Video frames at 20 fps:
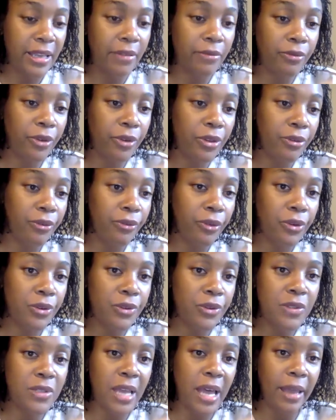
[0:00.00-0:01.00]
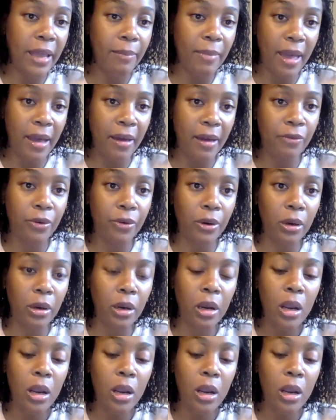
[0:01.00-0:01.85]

And for the first time ever,